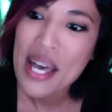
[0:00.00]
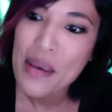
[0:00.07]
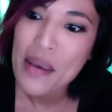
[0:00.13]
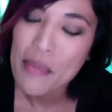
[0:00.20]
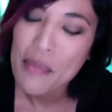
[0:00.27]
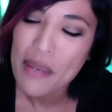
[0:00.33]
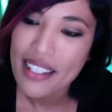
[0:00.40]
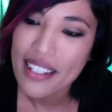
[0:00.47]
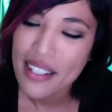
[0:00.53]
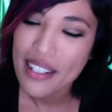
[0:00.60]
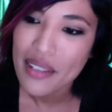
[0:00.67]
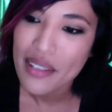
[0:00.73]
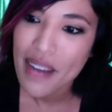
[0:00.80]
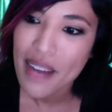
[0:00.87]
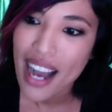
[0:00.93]

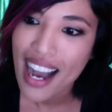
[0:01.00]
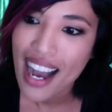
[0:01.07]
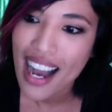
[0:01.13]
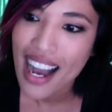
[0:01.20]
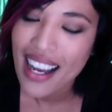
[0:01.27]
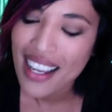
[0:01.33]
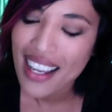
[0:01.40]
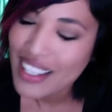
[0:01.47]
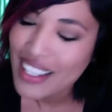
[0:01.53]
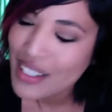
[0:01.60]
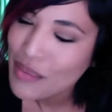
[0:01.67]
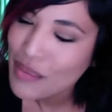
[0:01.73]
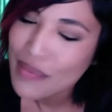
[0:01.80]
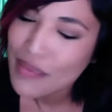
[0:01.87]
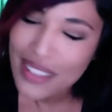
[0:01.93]
But
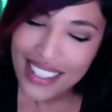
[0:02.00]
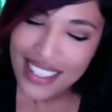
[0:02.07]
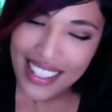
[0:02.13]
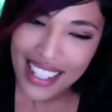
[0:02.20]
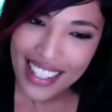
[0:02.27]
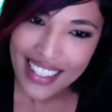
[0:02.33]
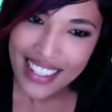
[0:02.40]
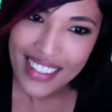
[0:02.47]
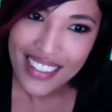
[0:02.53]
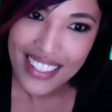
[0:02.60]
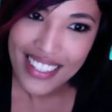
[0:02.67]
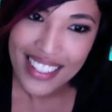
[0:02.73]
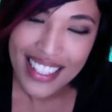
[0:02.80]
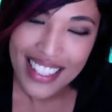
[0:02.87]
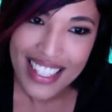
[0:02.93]
I'm the kind of girl
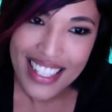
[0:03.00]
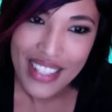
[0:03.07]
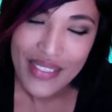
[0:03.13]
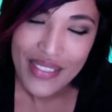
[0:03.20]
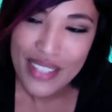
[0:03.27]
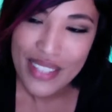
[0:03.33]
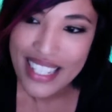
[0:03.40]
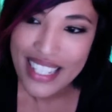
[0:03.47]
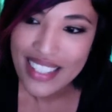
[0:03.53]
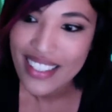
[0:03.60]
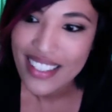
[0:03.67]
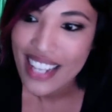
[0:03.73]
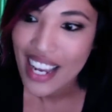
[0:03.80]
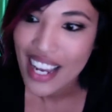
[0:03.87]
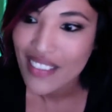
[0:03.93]
that likes to
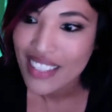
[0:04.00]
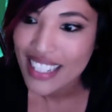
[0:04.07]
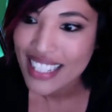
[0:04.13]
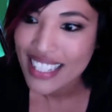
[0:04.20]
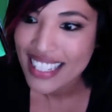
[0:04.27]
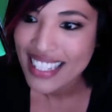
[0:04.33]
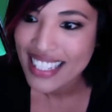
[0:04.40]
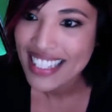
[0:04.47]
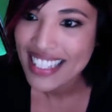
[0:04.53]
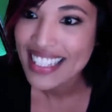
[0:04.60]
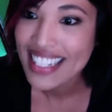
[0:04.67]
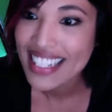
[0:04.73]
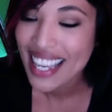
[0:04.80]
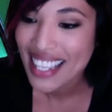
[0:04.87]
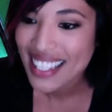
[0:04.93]
research everything to
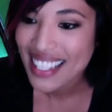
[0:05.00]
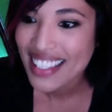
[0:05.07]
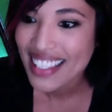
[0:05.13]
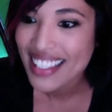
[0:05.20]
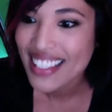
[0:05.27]
death.